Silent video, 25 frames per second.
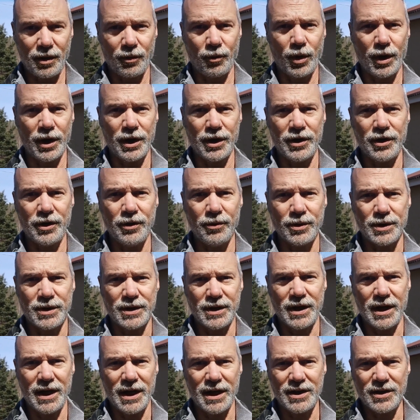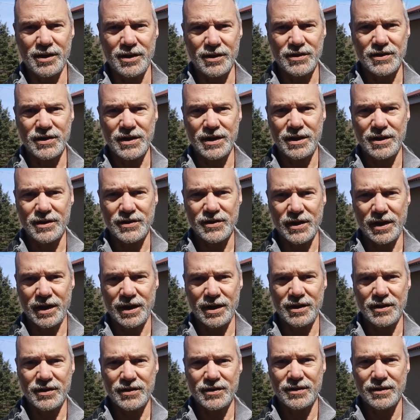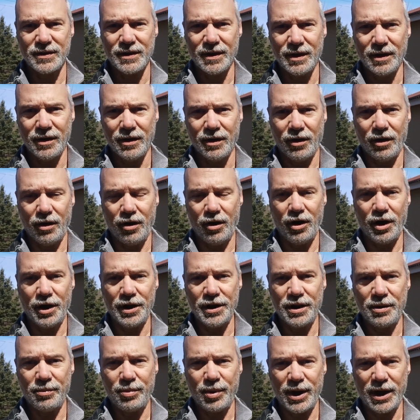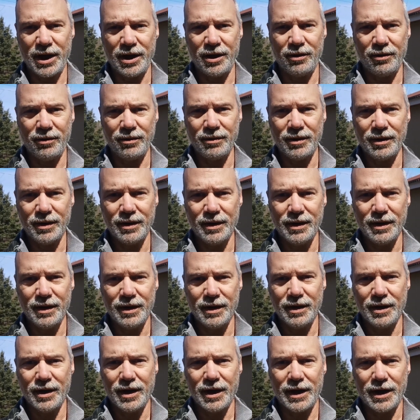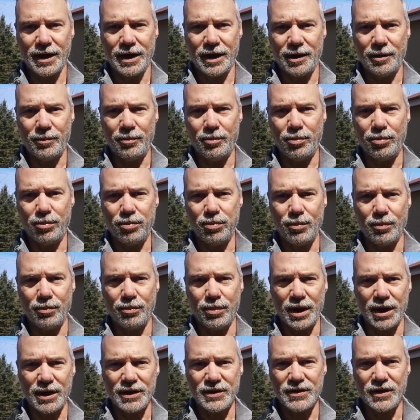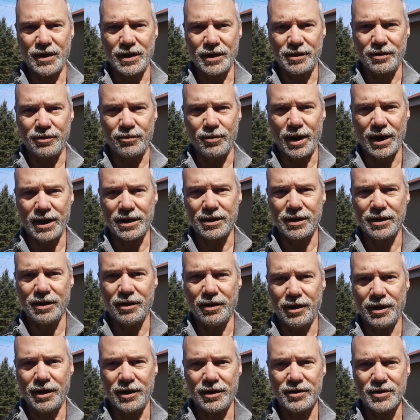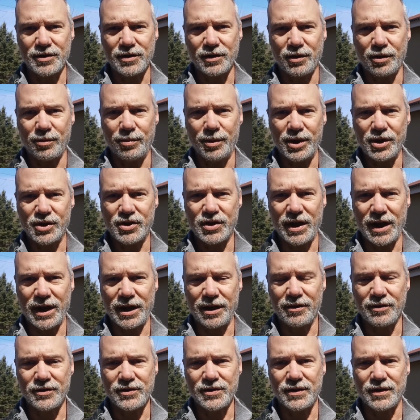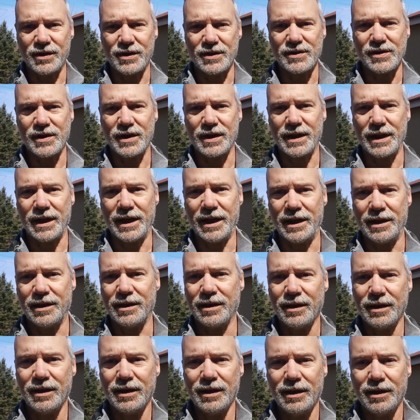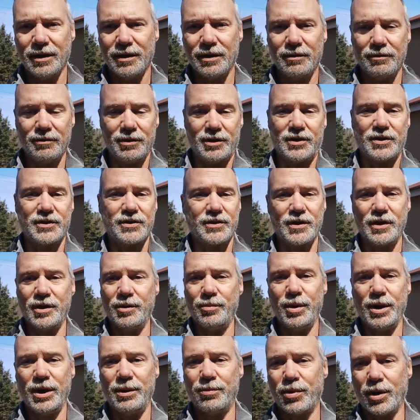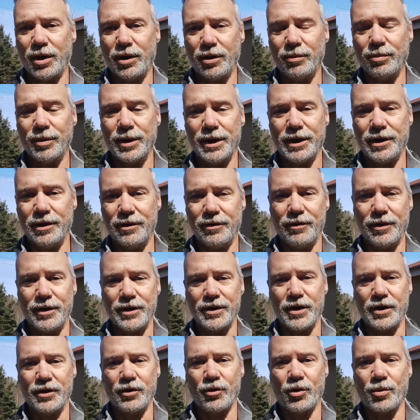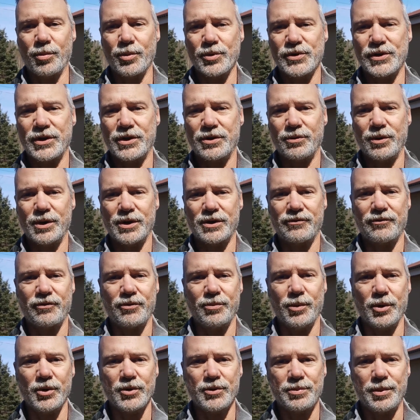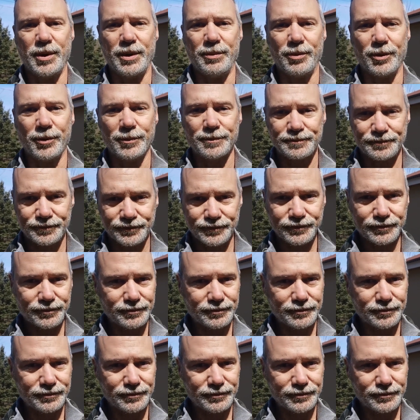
I wanted to do it today. You can see the sun is on the panel, uh, but it's not directly on it. There's a little bit of shadows and things like that, which is going to be probably, you know, a, a normal situation for most people.